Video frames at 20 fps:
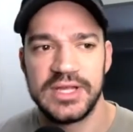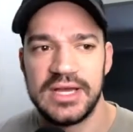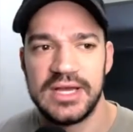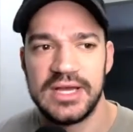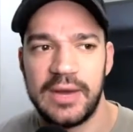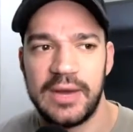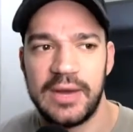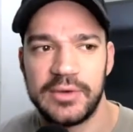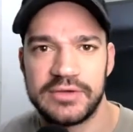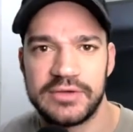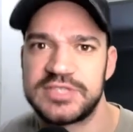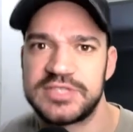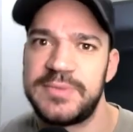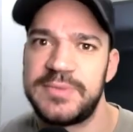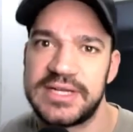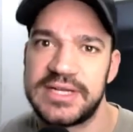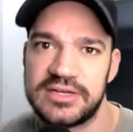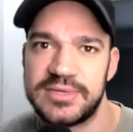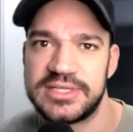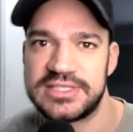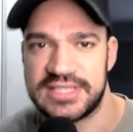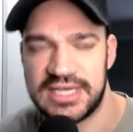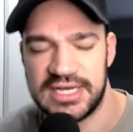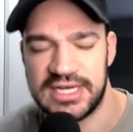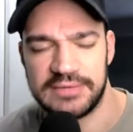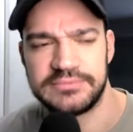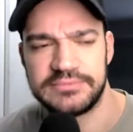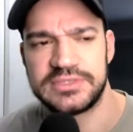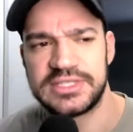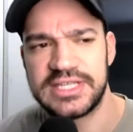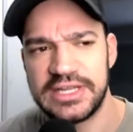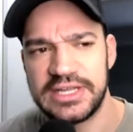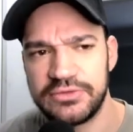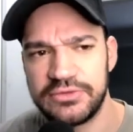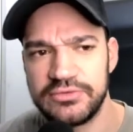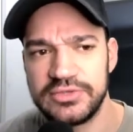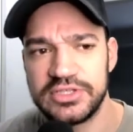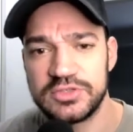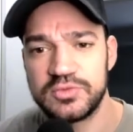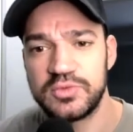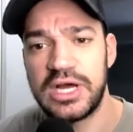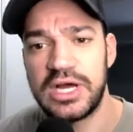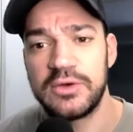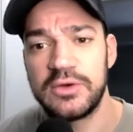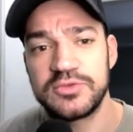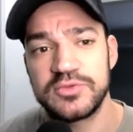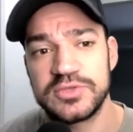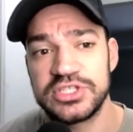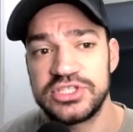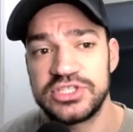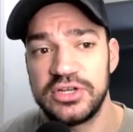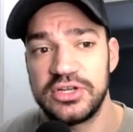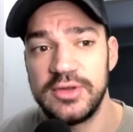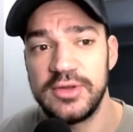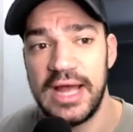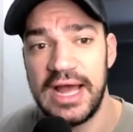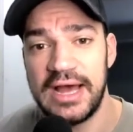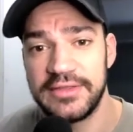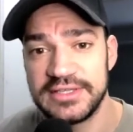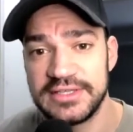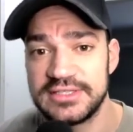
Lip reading: I want to respect everybody's time. I just want to show you how